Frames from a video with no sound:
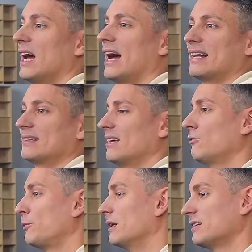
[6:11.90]
And
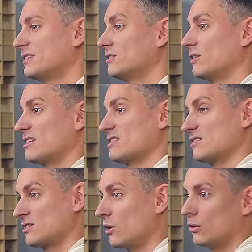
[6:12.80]
if we listen to this in
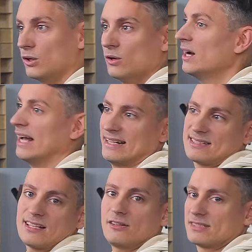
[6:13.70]
solo, it
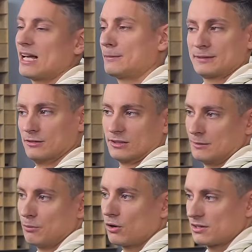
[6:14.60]
sounds absolutely
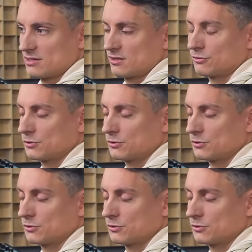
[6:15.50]
bonkers, of